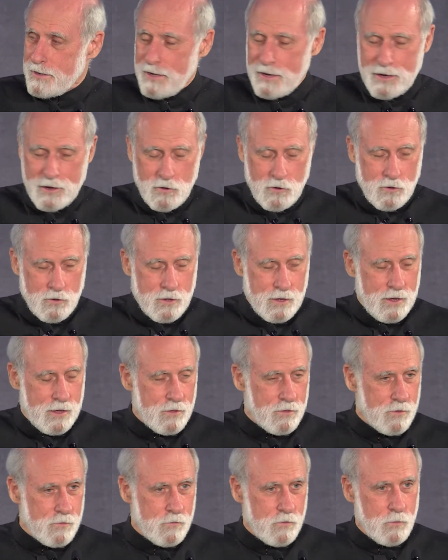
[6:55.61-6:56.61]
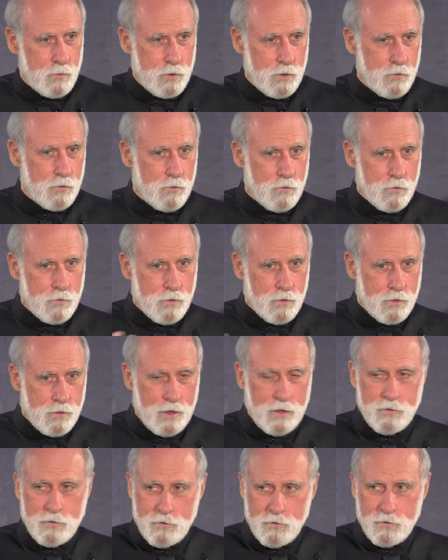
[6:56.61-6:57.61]
getting all kinds of computers and
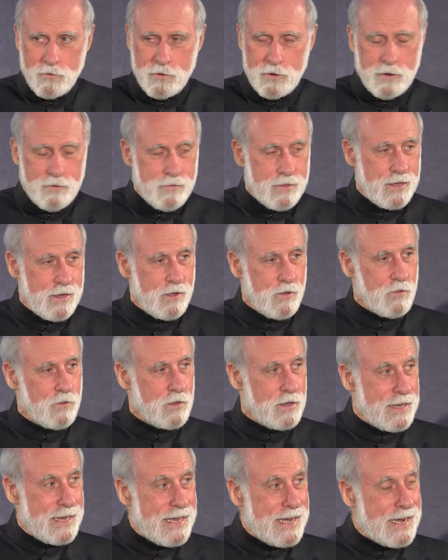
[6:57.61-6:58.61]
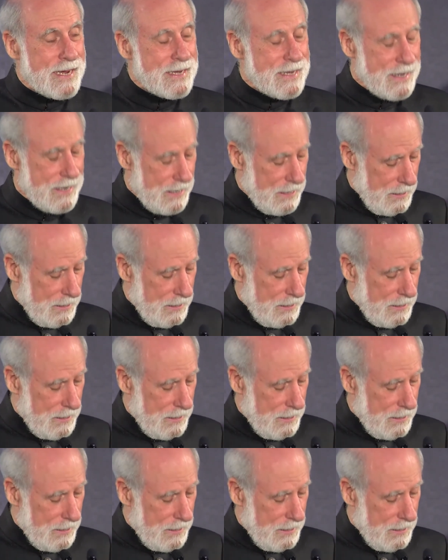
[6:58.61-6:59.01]
sensors and everything else linked.